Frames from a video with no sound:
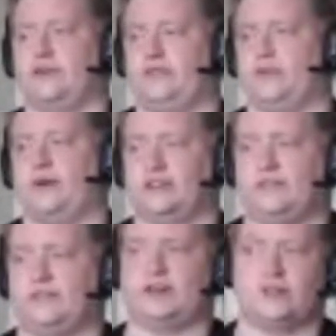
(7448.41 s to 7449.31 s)
the
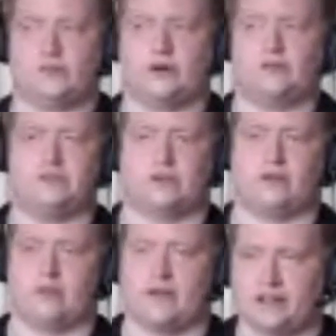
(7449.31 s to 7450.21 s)
rented vehicle as well, so
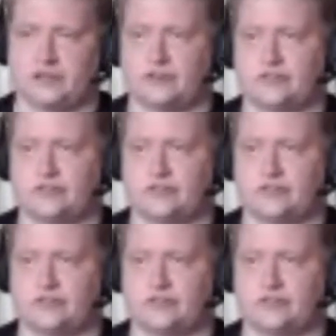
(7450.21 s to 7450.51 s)
don't worry about that,